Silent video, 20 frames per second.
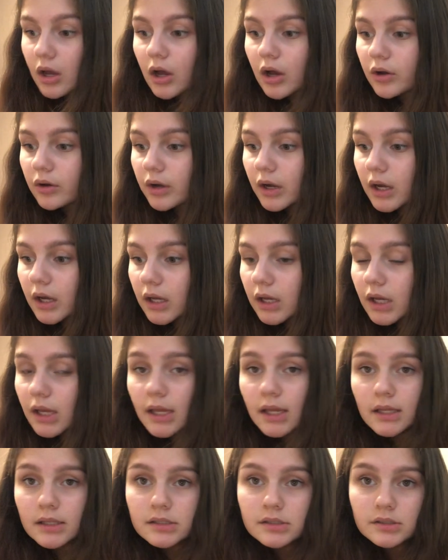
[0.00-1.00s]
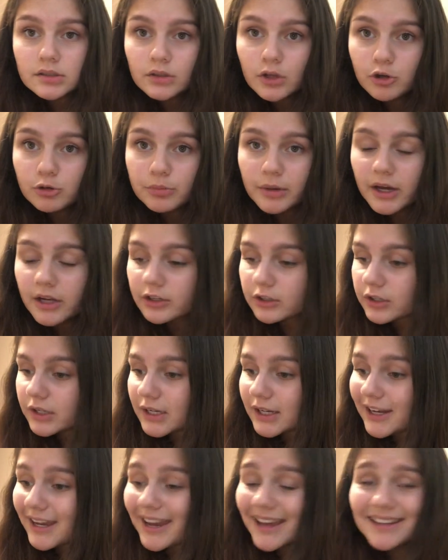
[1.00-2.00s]
Okay, it's low
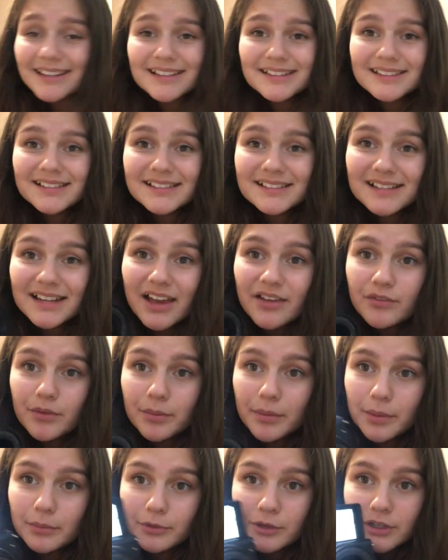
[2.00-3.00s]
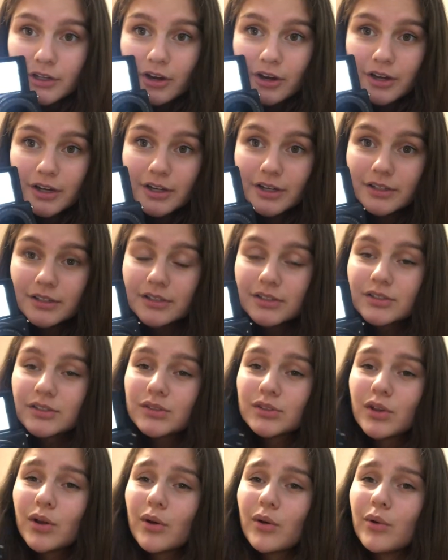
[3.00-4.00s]
battery and it doesn't have a memory card,
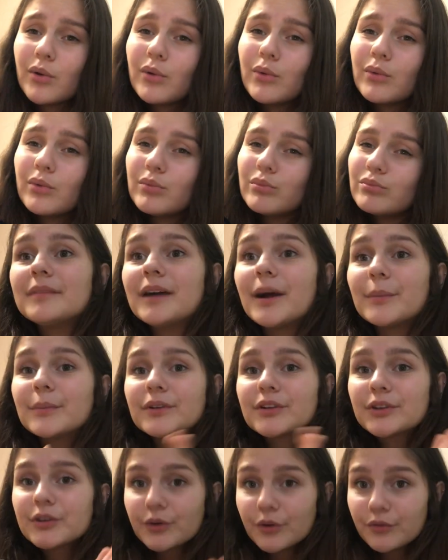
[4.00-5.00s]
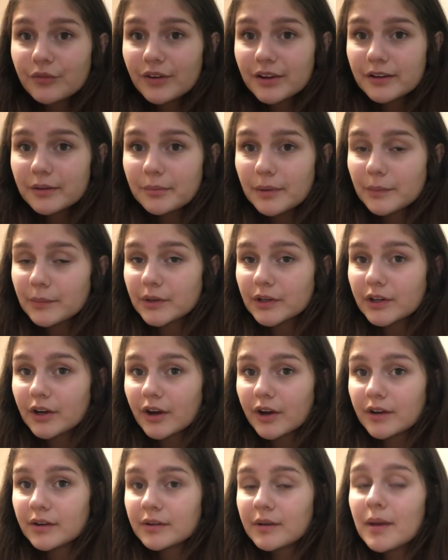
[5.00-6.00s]
so I'm gonna go find a memory
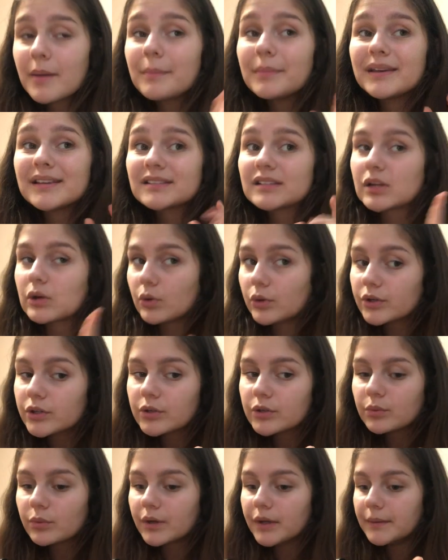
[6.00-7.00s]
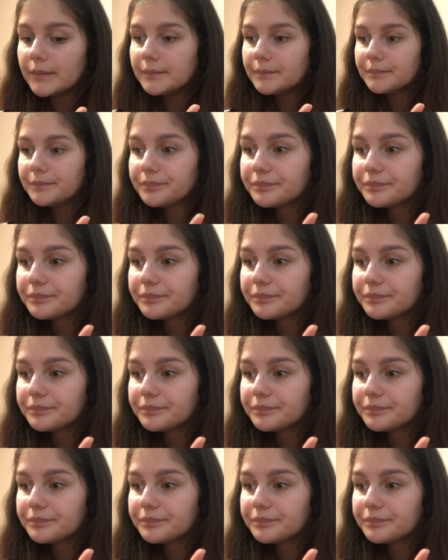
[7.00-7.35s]
card because I ordered one.